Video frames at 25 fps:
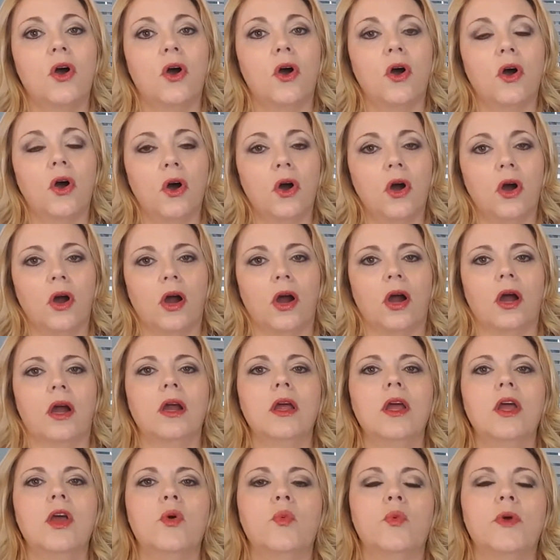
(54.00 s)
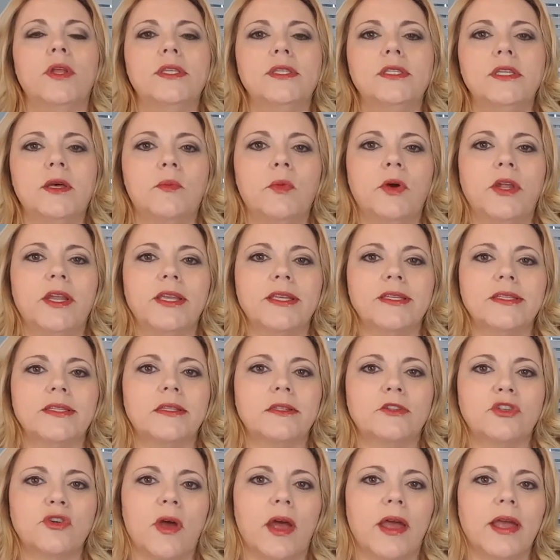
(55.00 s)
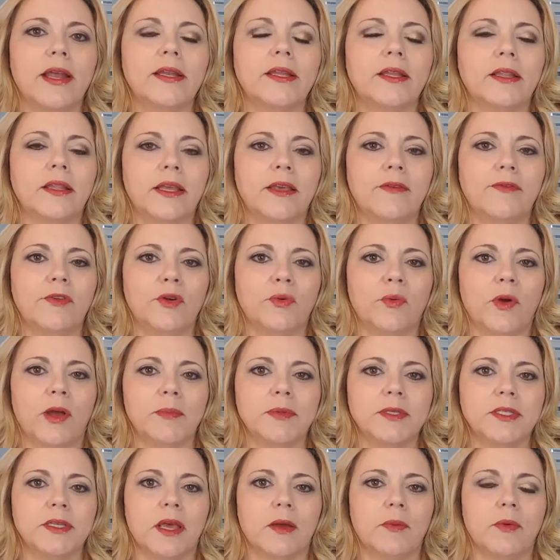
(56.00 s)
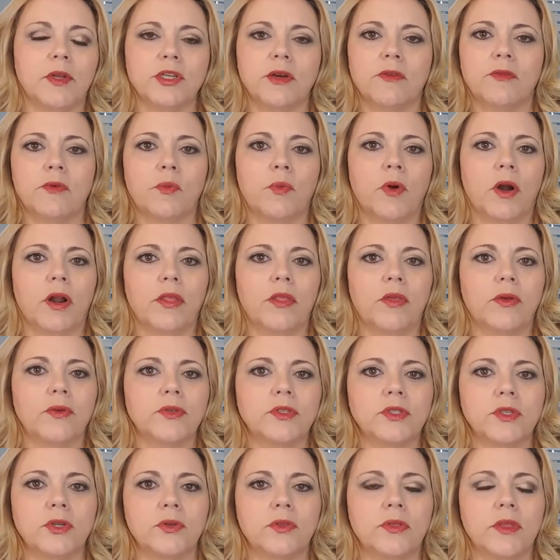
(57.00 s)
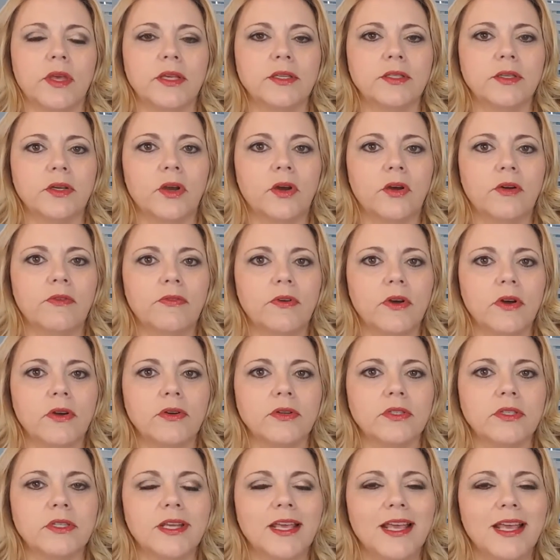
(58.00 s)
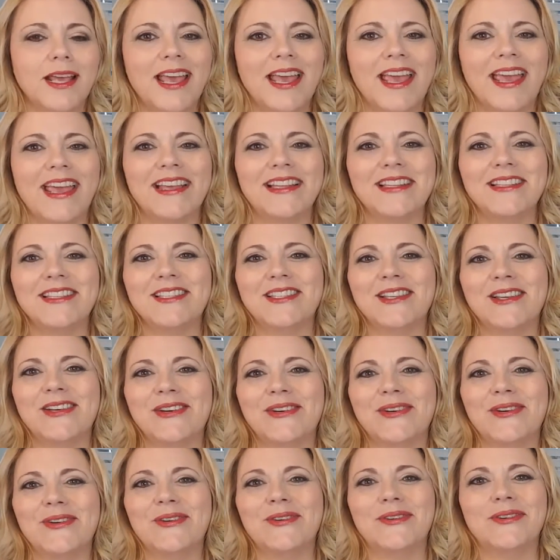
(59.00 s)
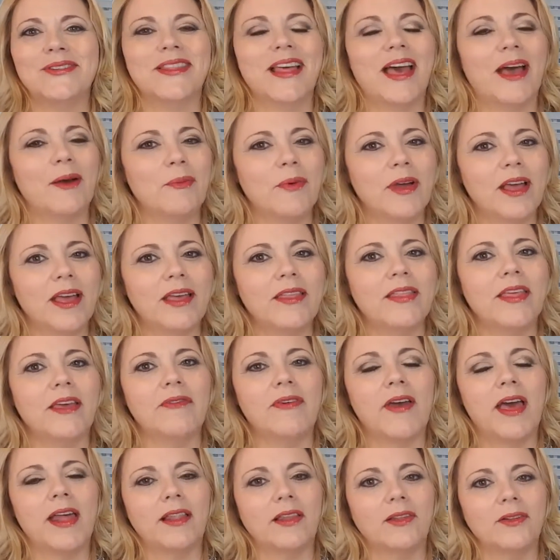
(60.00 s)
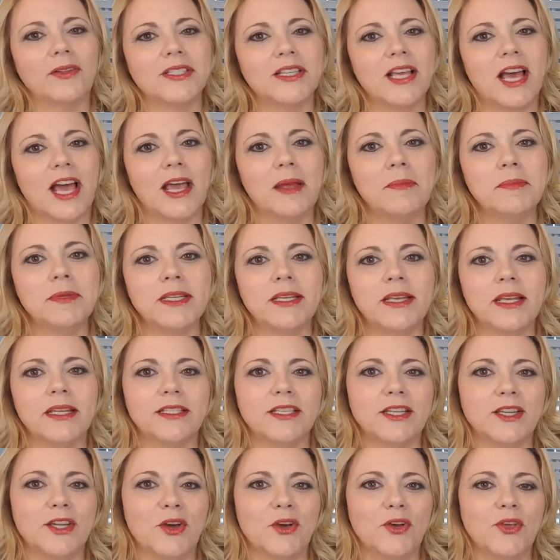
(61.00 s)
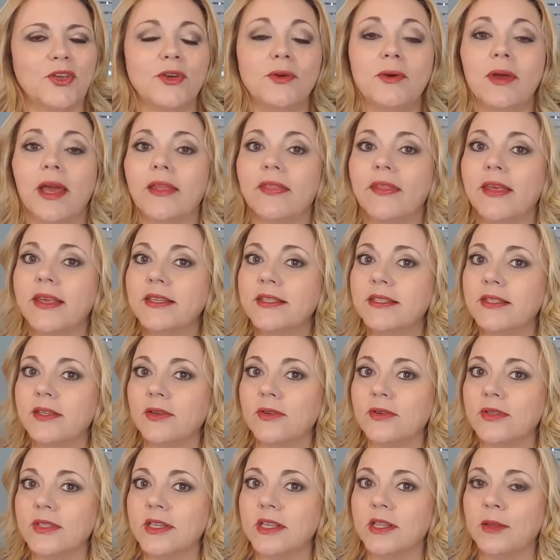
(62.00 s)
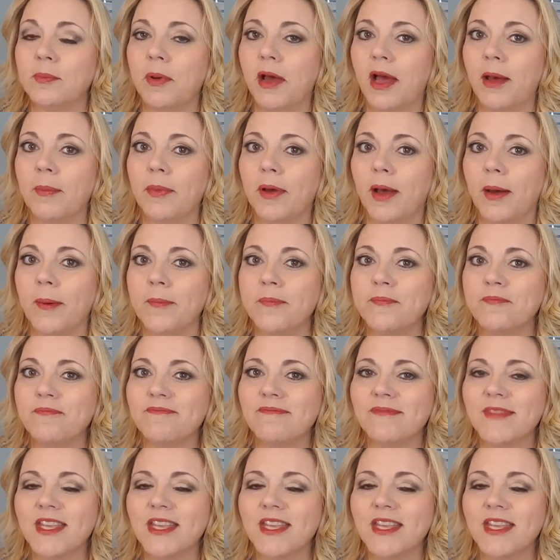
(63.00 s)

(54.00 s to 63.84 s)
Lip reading: or when someone is trying to leave your website, whichever one of those two things occur first. And so that way they've had a little time to get to know you and they still see the pop-up.